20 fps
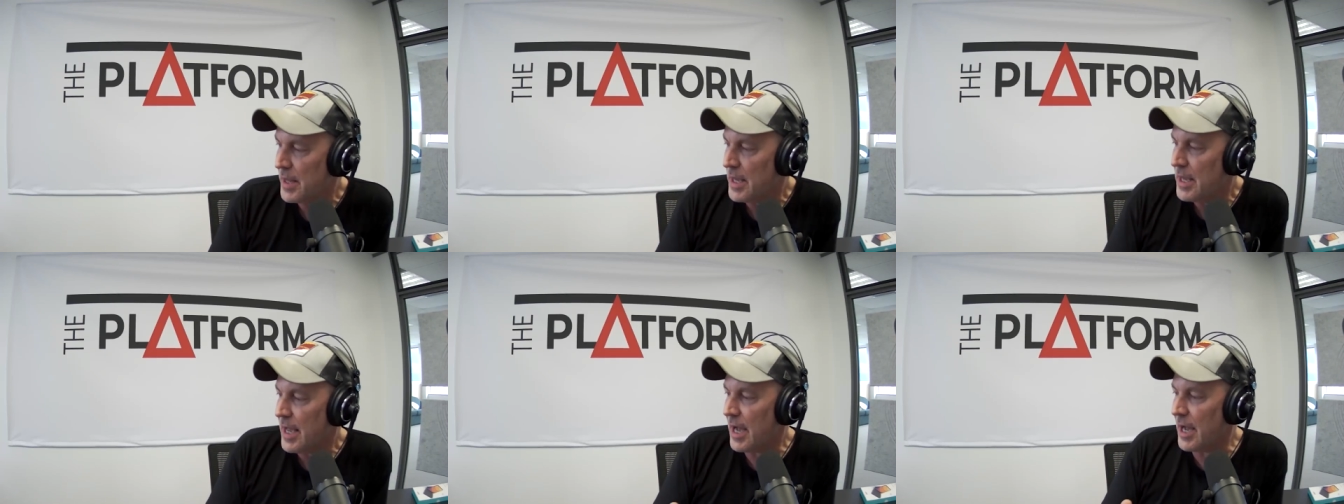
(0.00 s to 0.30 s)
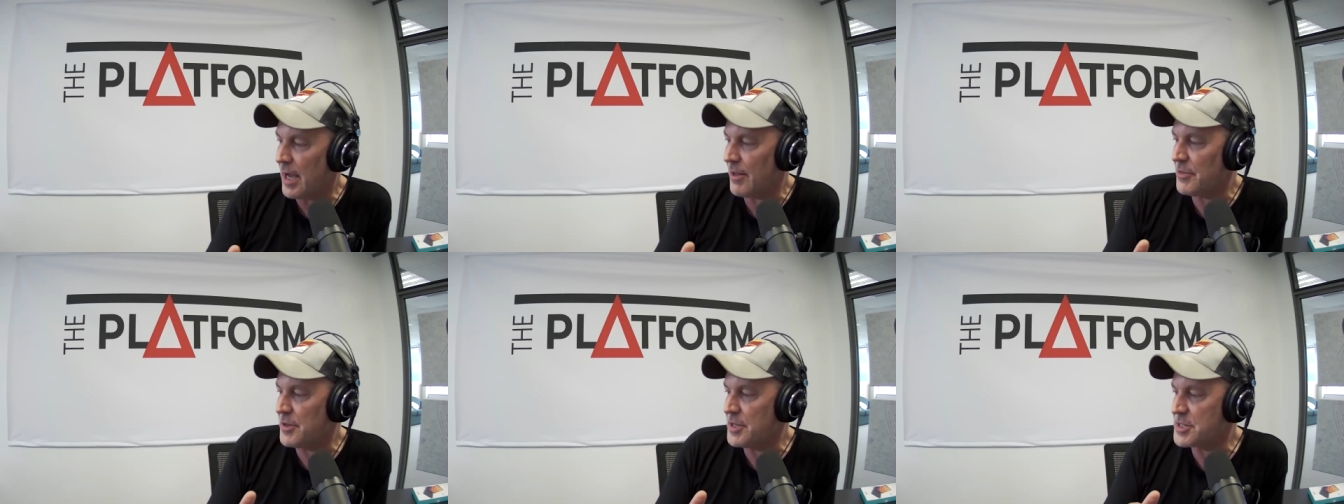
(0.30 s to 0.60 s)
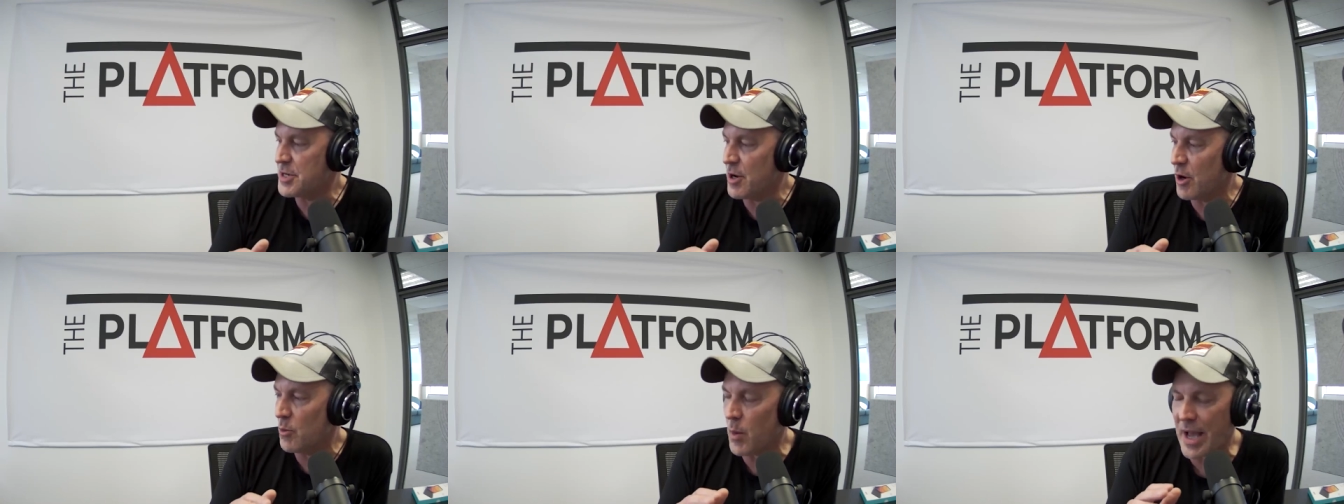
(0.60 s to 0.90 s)
Uh,
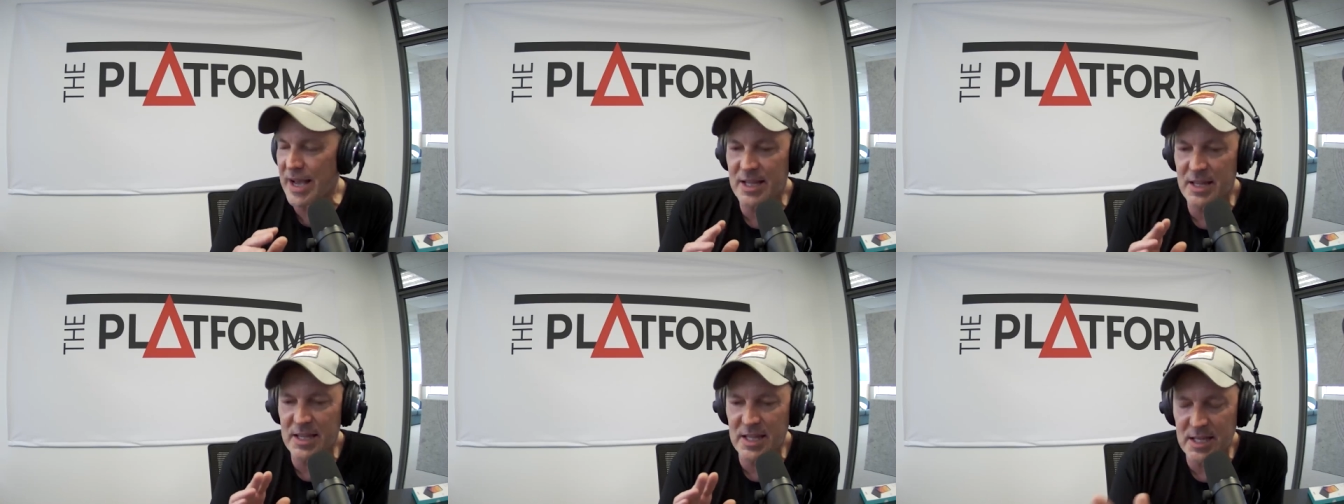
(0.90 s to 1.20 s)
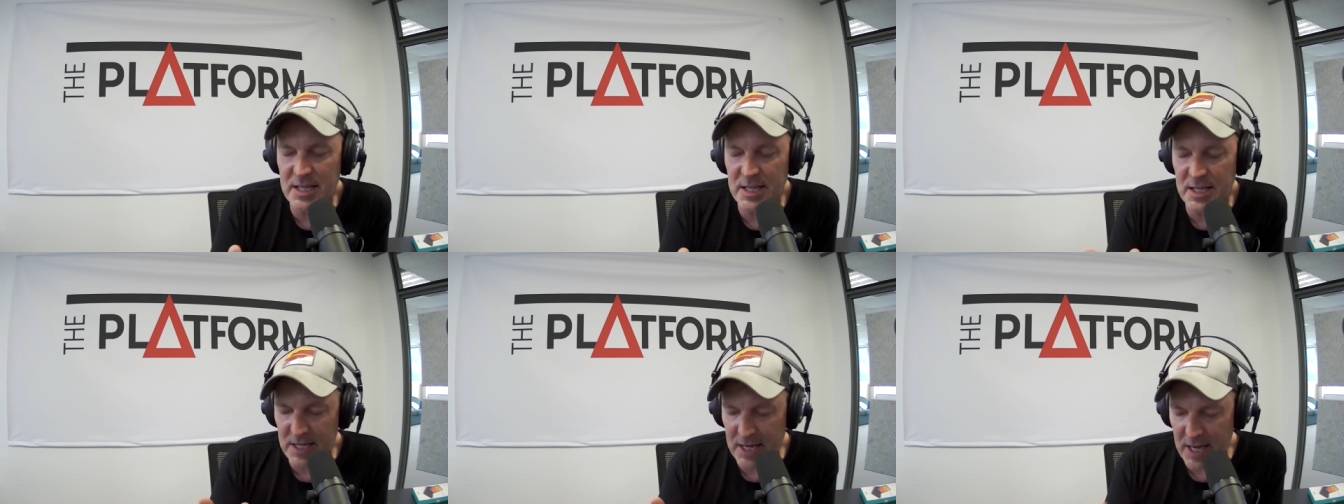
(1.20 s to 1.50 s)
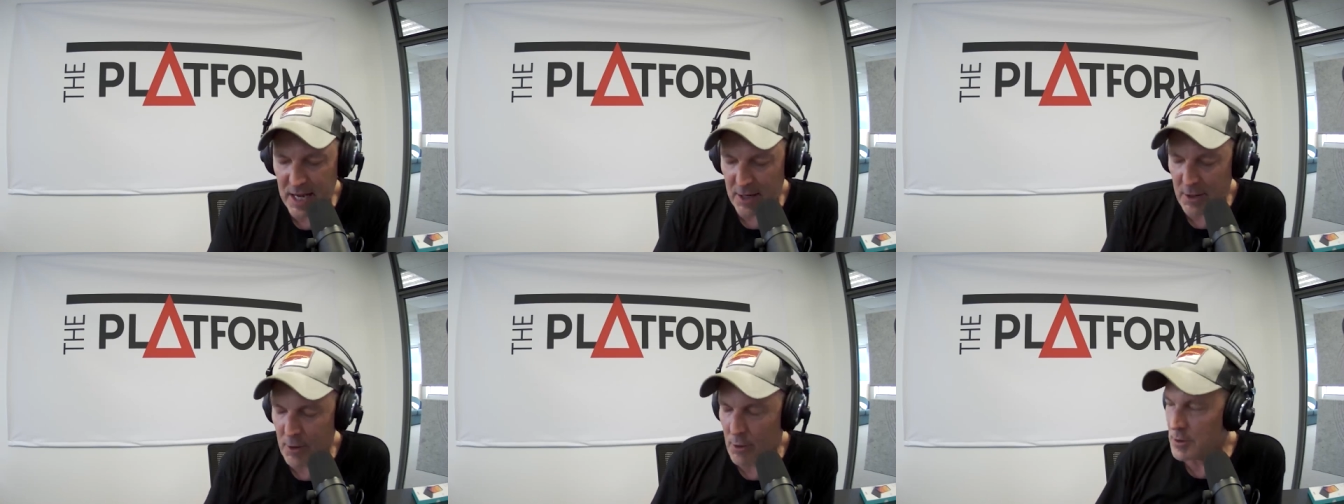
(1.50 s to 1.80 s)
no WACA there
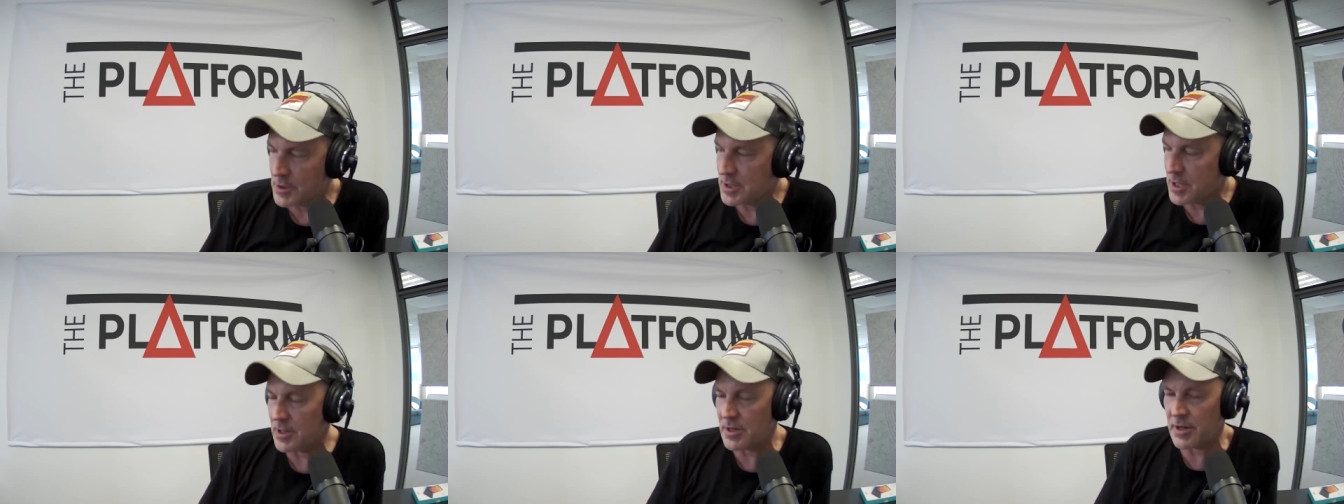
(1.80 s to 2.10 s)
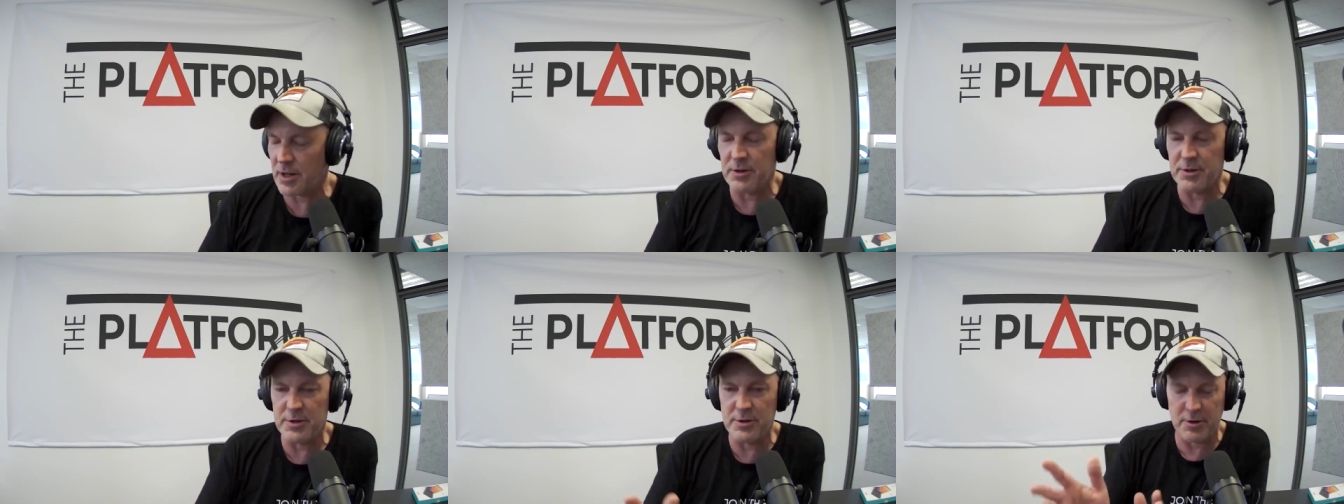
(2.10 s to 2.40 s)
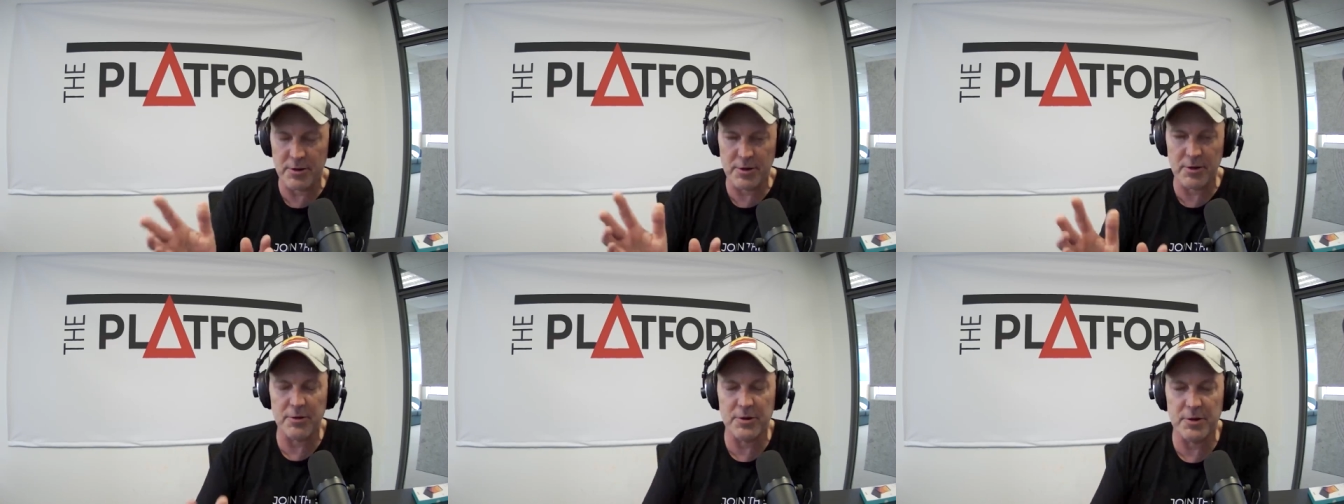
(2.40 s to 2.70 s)
now, of course, got that
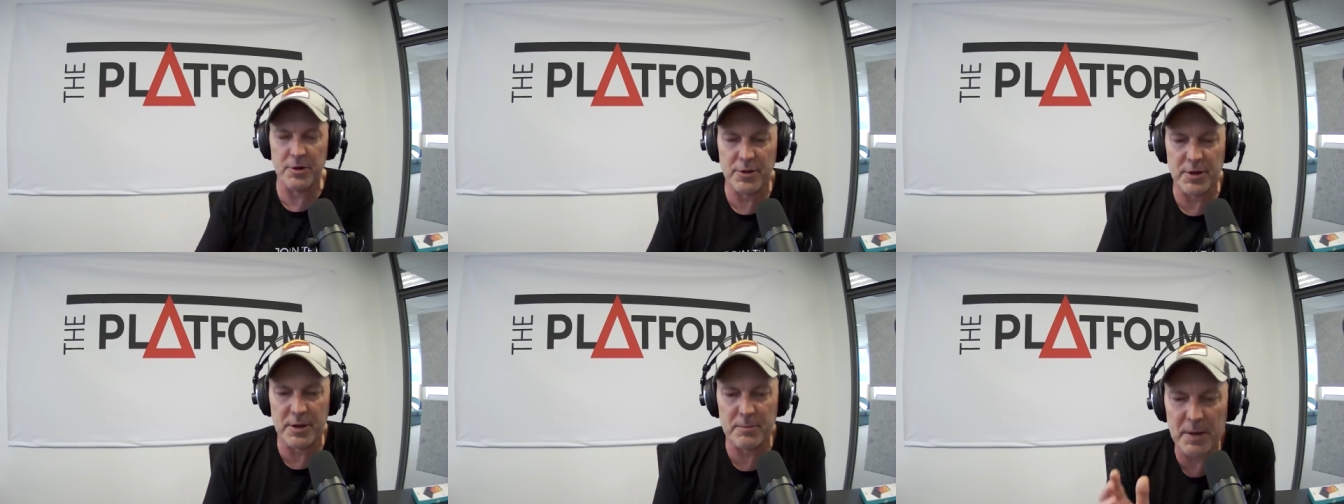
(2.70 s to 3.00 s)
uh, uh, new thing.